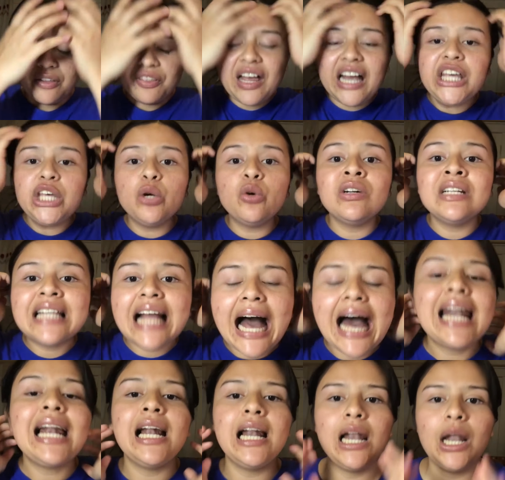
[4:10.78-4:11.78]
that you're
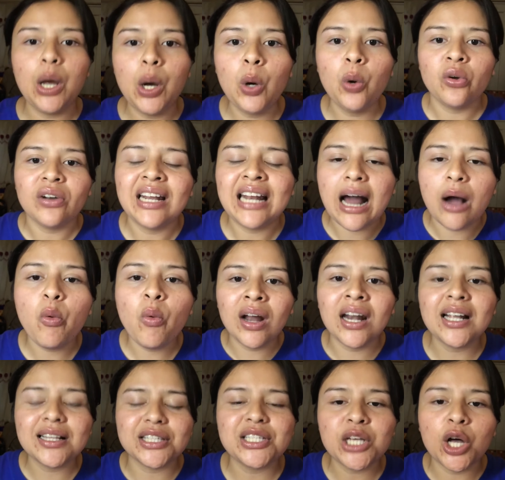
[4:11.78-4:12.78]
not alone. And I
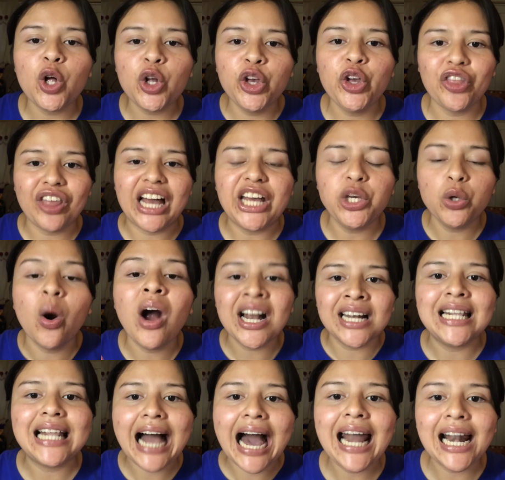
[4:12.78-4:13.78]
want to tell you that you are
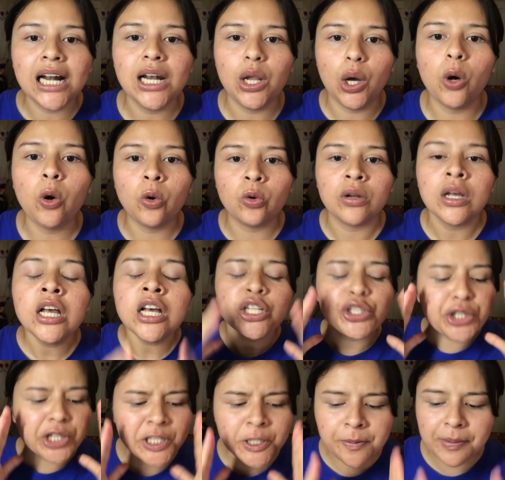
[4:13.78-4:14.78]
not alone.
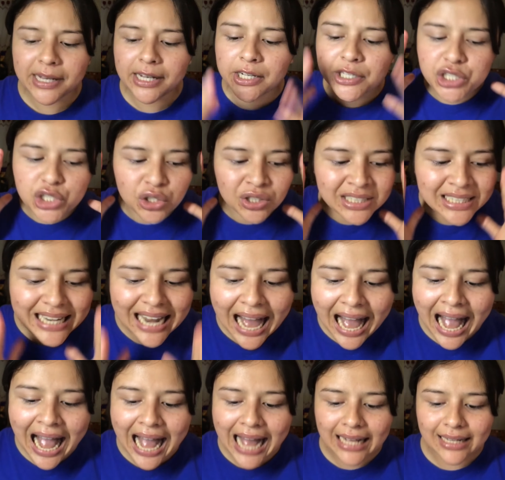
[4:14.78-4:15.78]
Just because you're
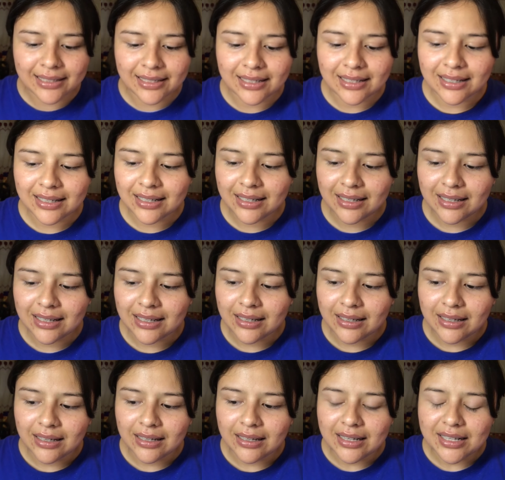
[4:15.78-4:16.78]
not
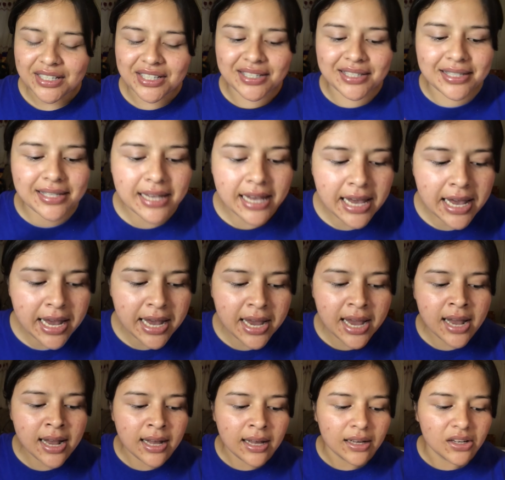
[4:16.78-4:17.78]

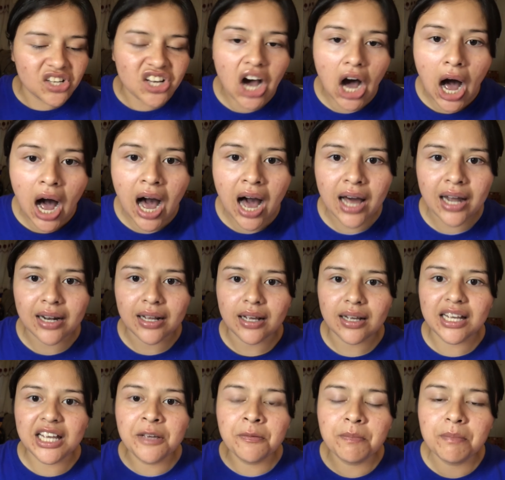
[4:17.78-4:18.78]
seeing God
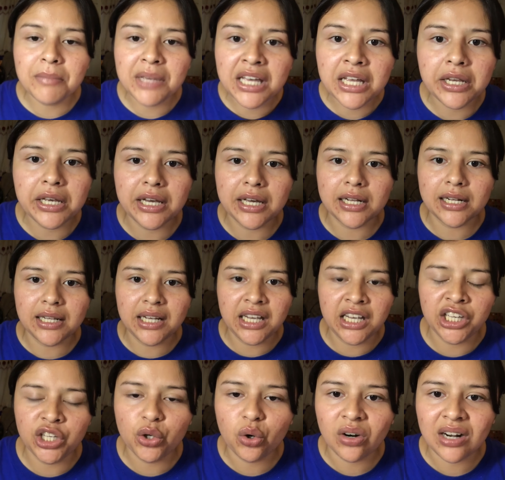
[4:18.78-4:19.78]

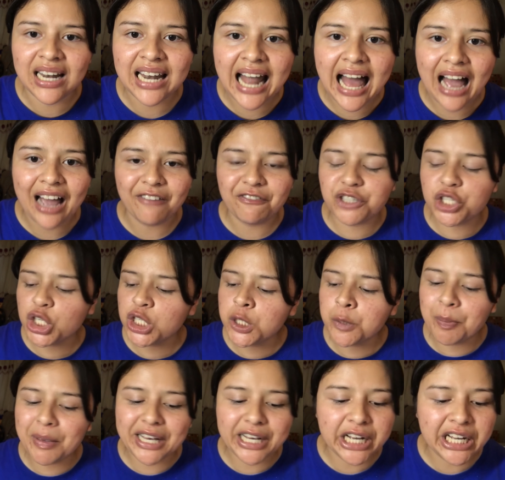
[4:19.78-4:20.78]
immediately in your life,
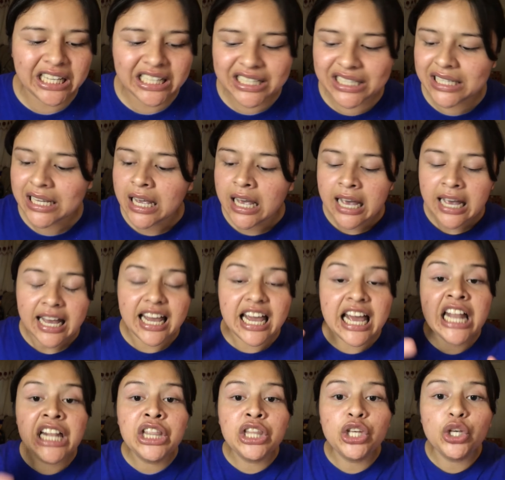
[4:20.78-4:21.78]
just because
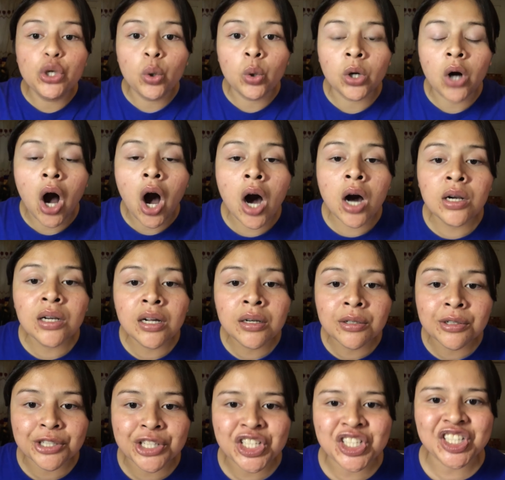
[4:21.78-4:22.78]
in your own
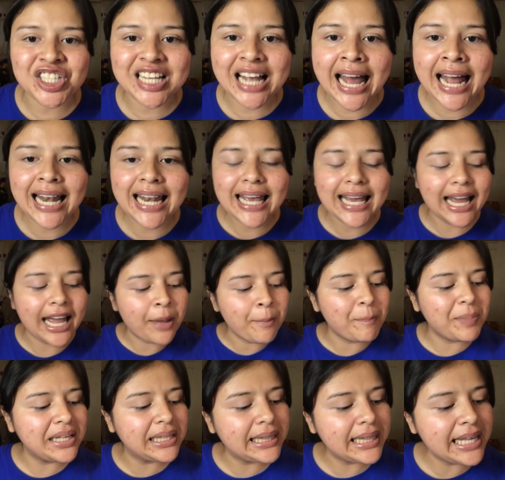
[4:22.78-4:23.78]
understanding
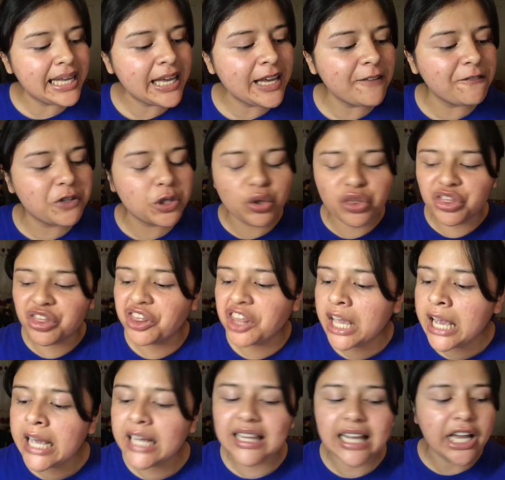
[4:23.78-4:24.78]
and belief you
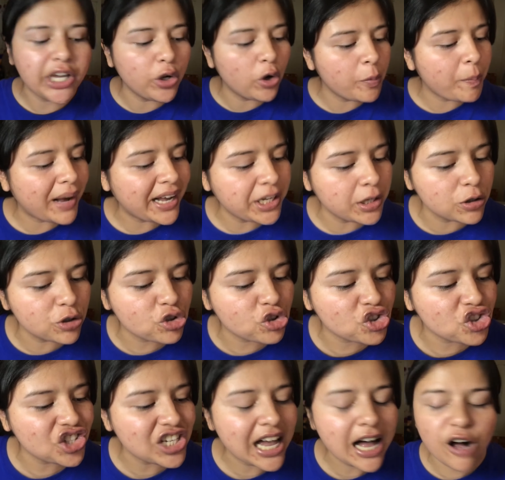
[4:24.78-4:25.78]
think that you're by
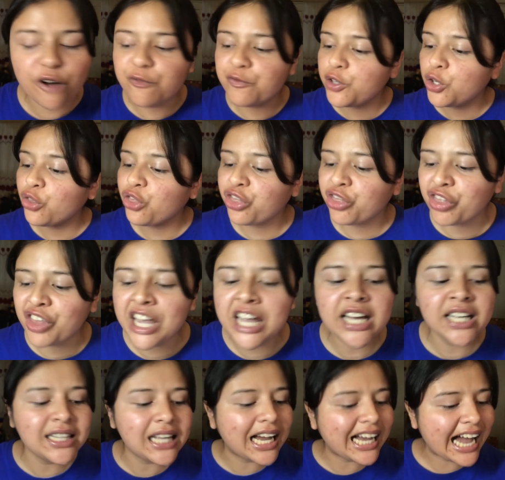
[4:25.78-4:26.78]
yourself, you
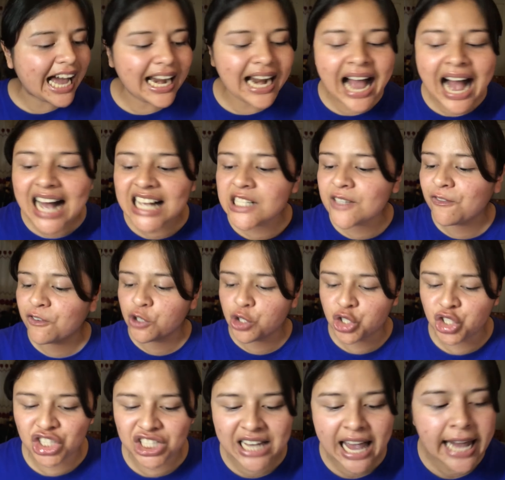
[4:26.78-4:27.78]
think that God has
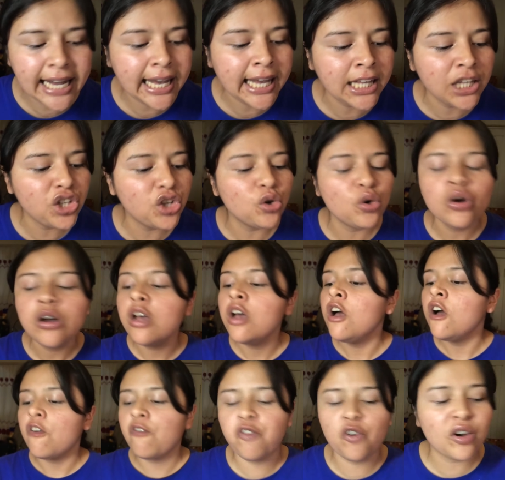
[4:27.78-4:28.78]
forsaken you,
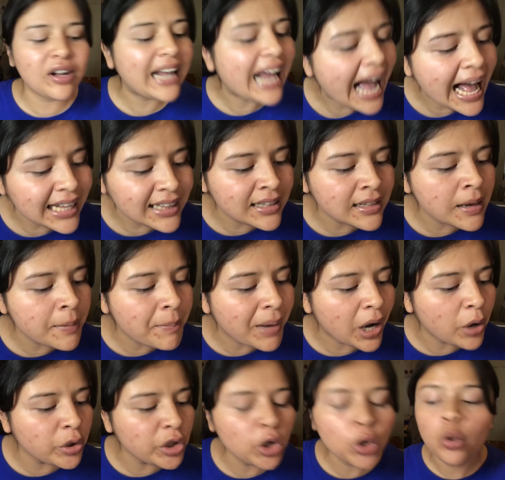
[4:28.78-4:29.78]
forgotten
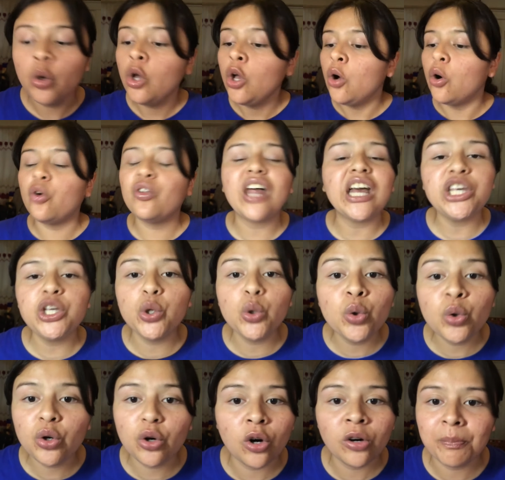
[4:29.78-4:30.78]
about you, or that
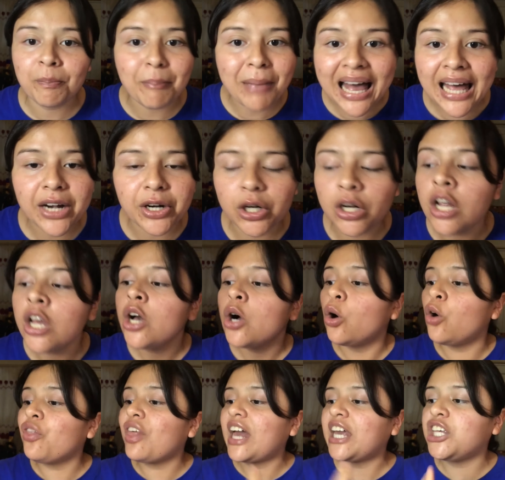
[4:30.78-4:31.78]
you don't matter,
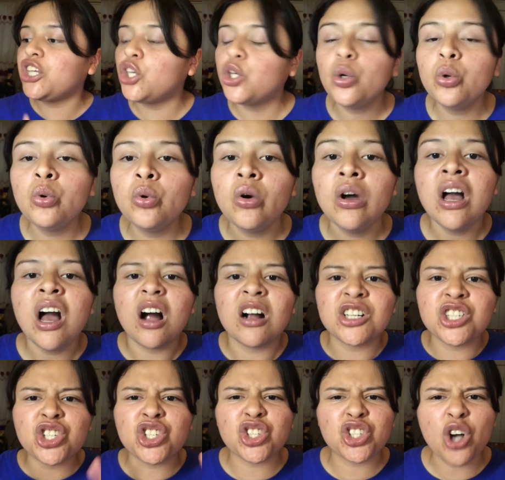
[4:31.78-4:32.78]
or that you
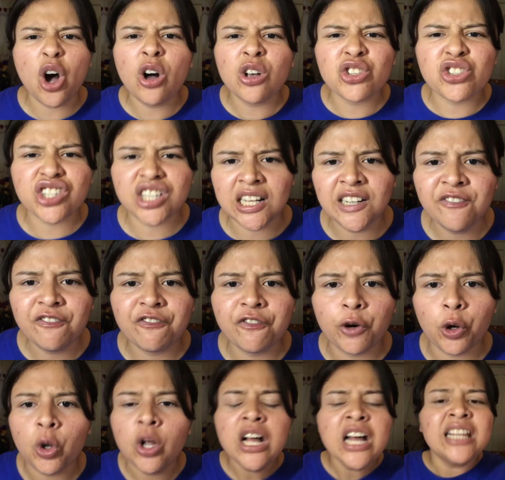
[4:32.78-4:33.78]
are so
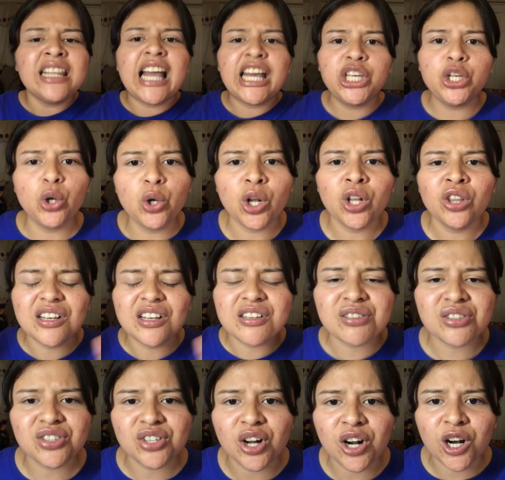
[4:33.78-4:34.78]
sinful that you
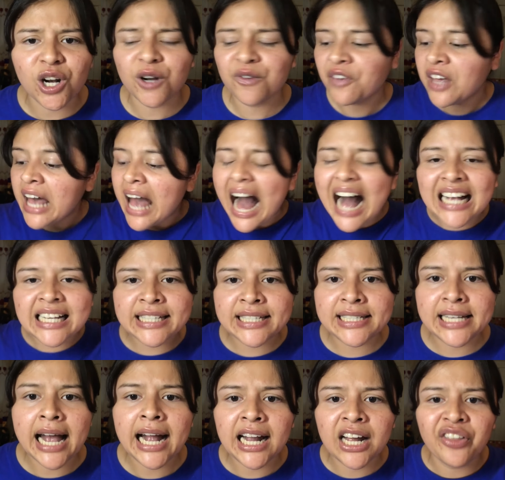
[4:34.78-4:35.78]
deserve a
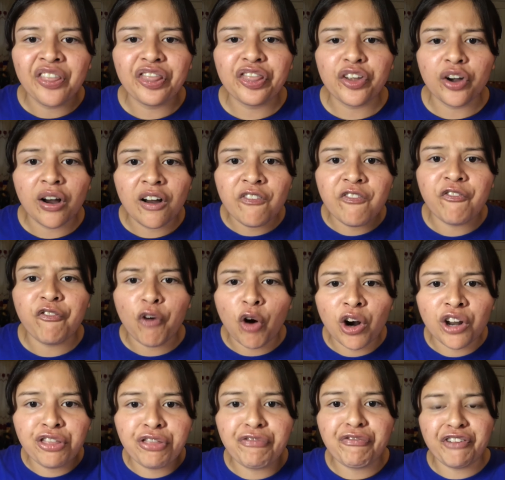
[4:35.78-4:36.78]
second, third,
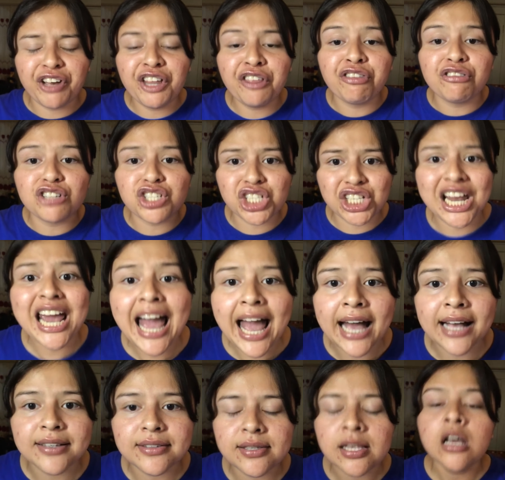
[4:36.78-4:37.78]
fourth, fifth
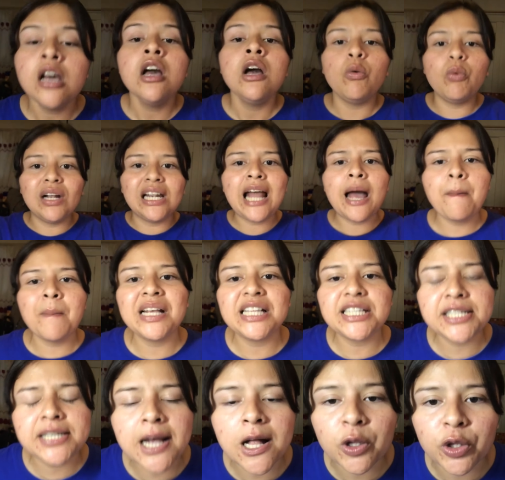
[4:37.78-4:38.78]
chance. Well, let me
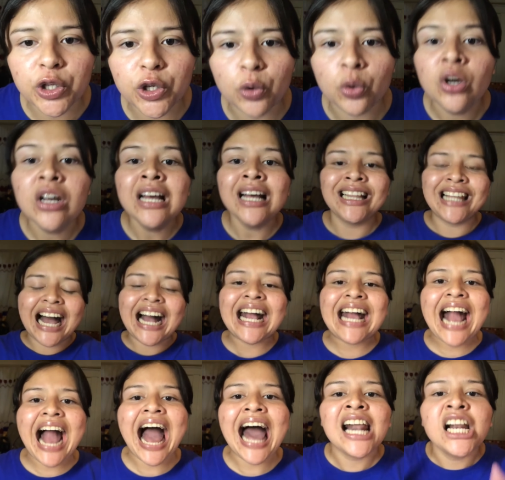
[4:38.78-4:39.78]
tell you
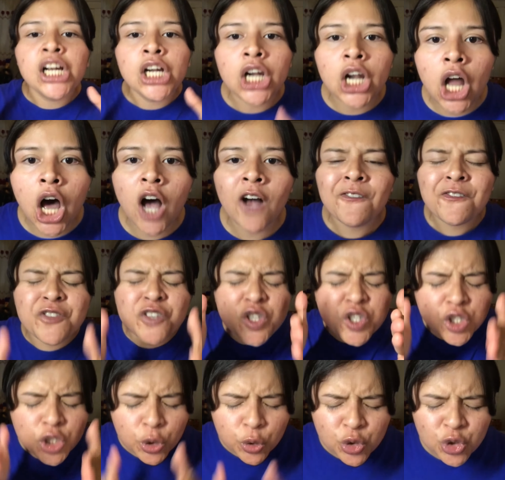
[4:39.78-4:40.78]
that God
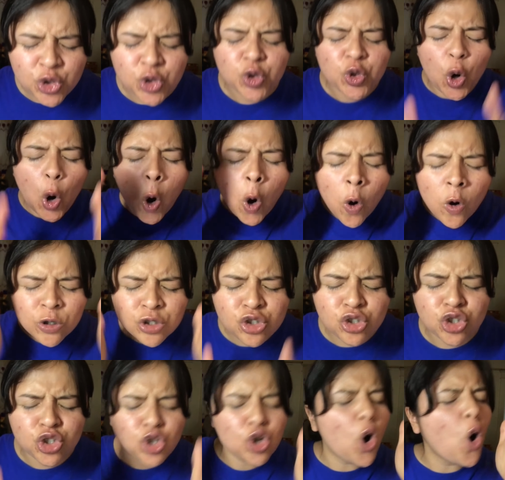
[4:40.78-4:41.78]
loves you
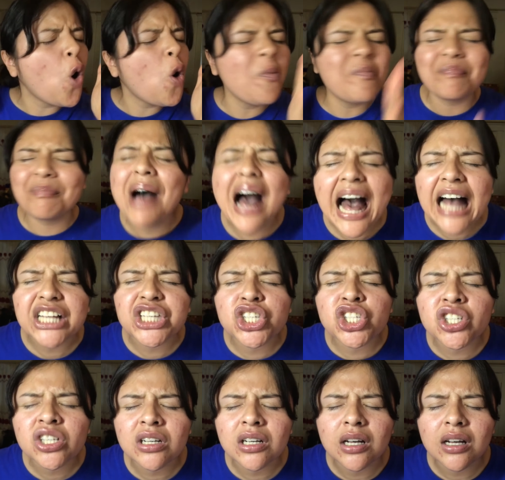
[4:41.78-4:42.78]
so
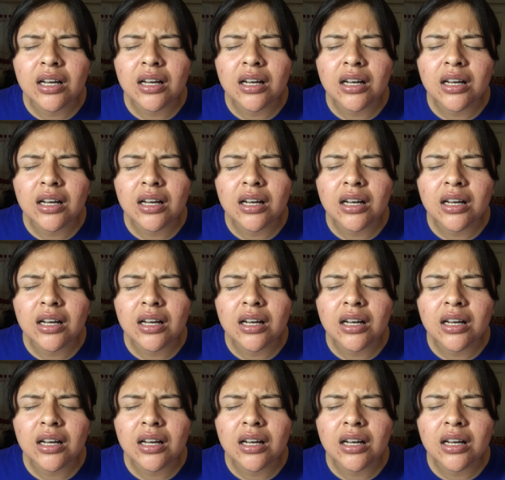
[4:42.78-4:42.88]
much